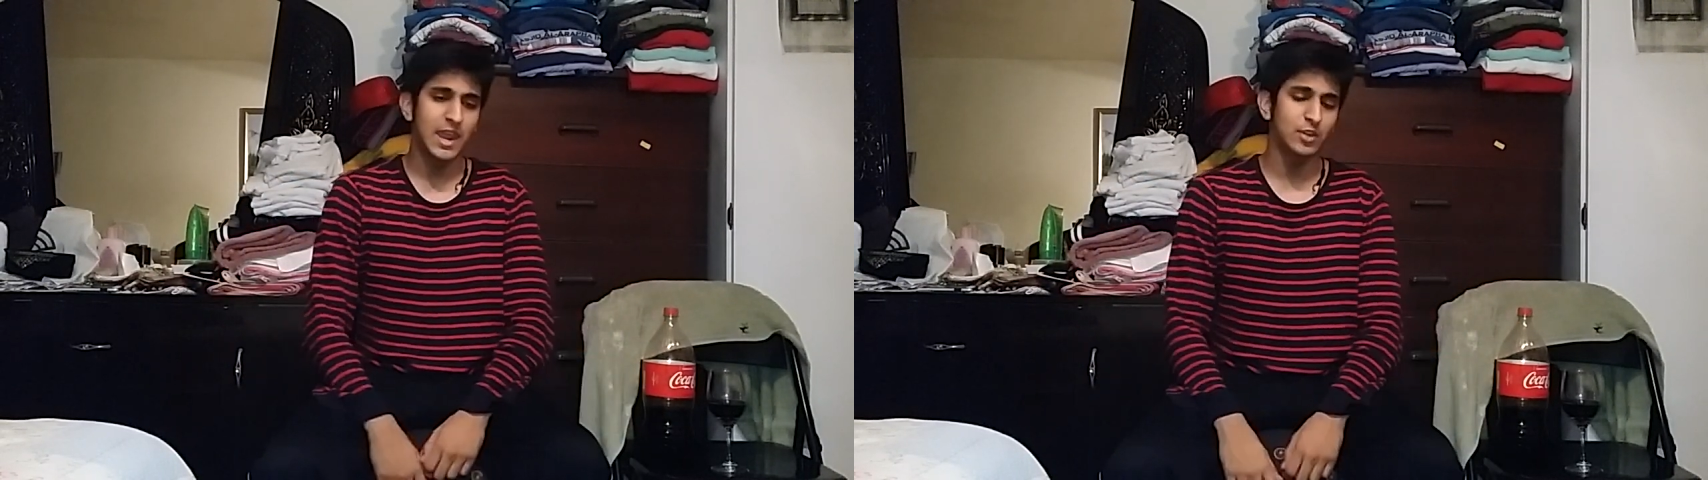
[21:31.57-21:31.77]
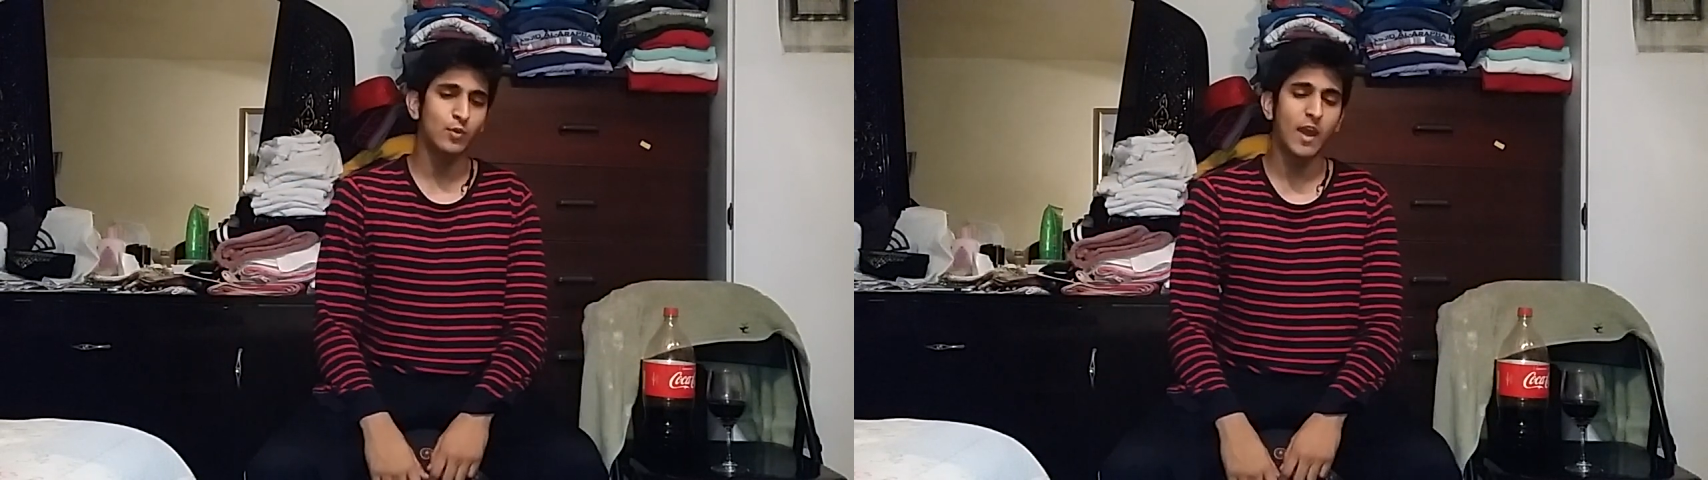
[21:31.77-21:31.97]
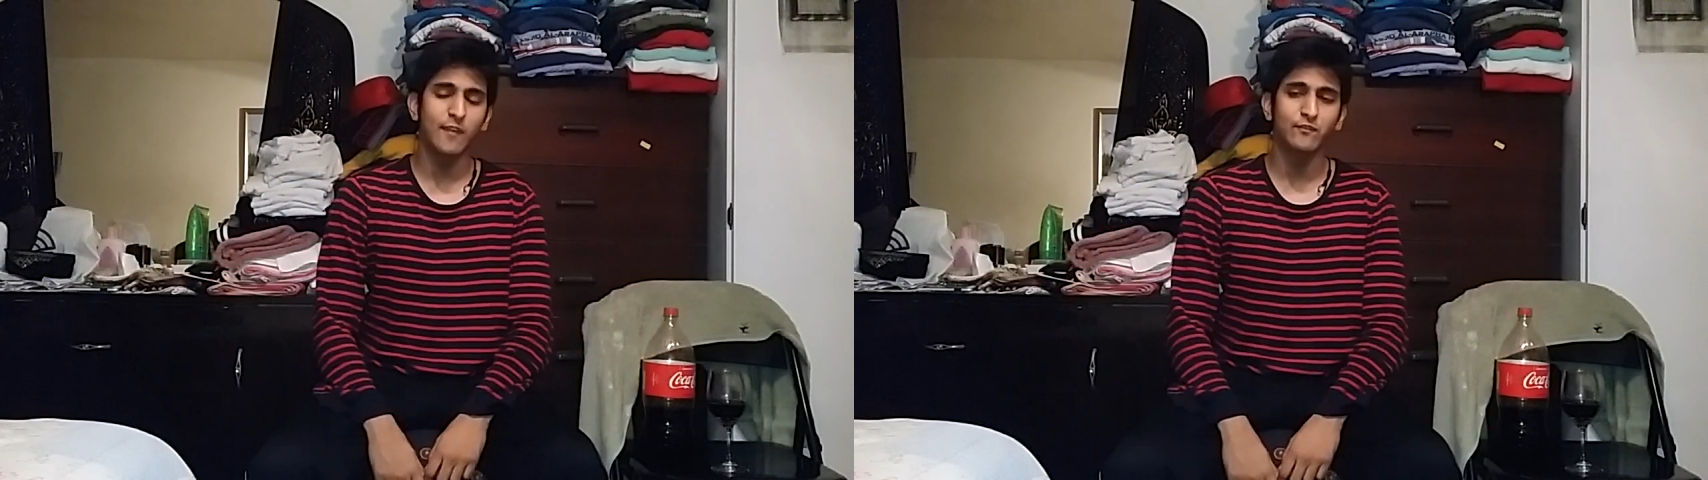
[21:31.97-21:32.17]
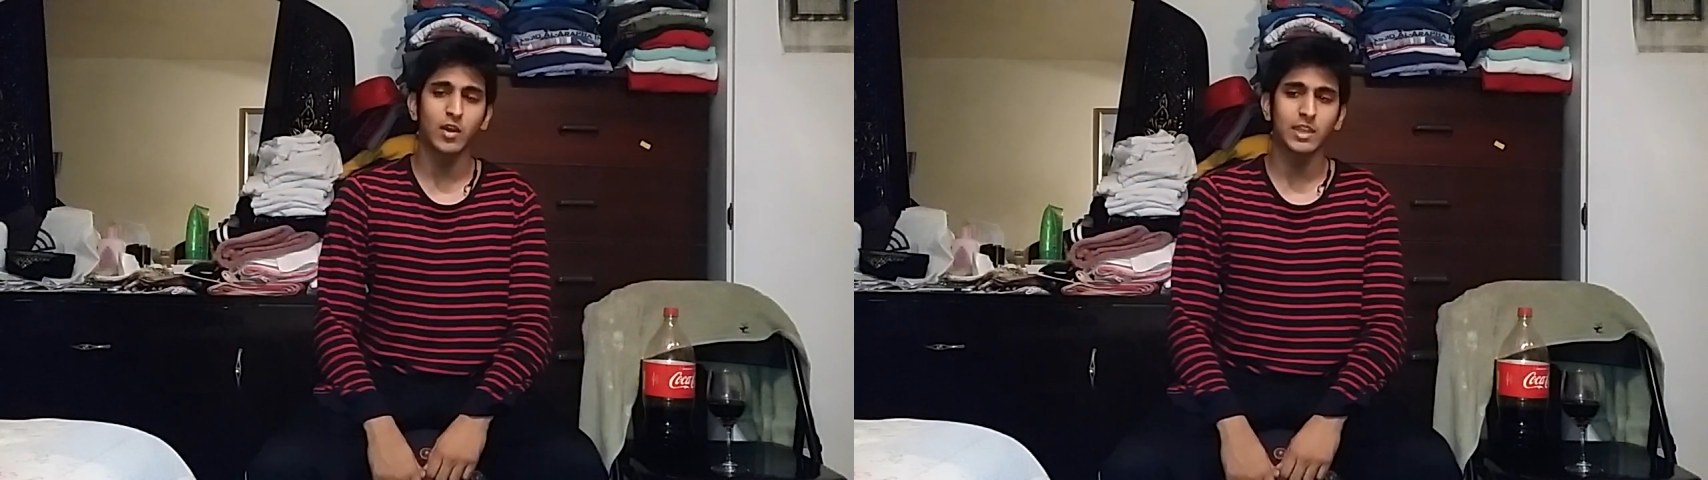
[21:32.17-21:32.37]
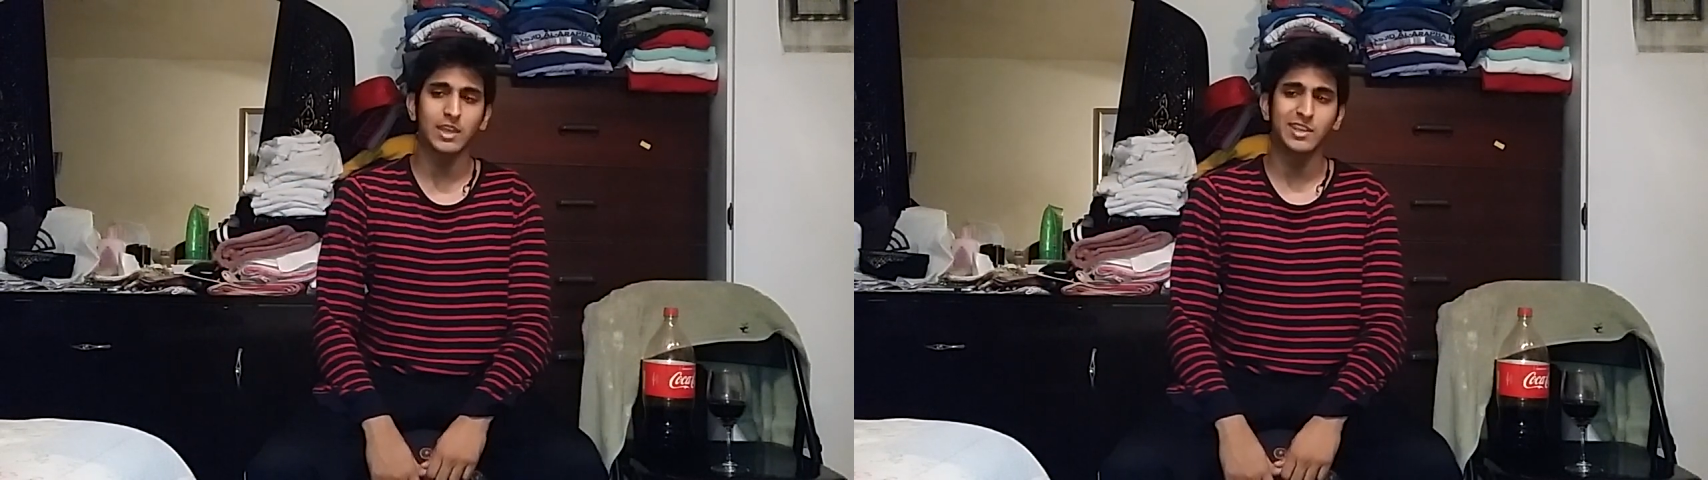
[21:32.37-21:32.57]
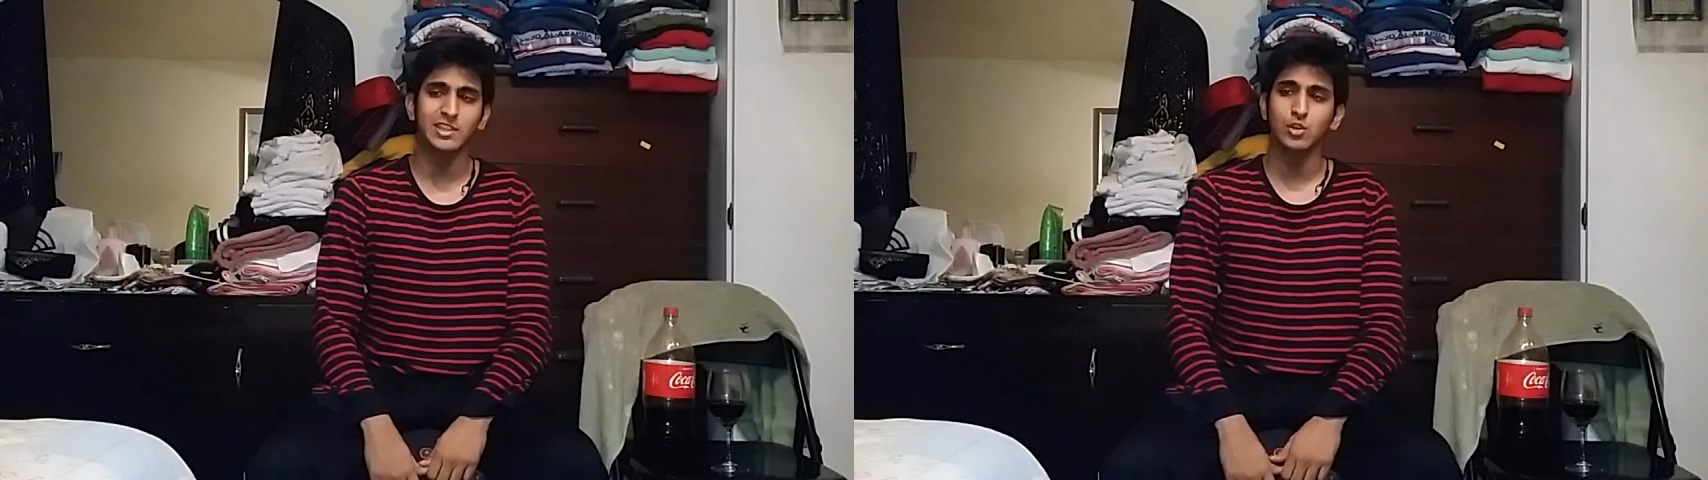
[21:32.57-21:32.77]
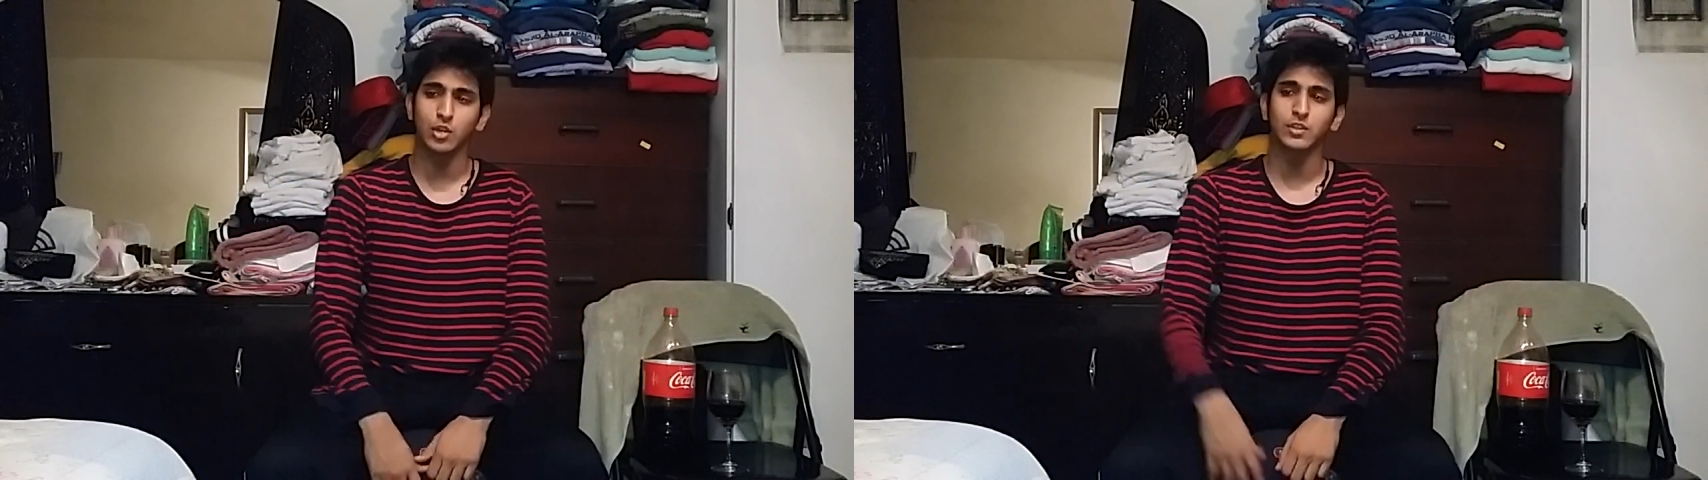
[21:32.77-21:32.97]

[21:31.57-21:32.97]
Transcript: and you had fucking, you know,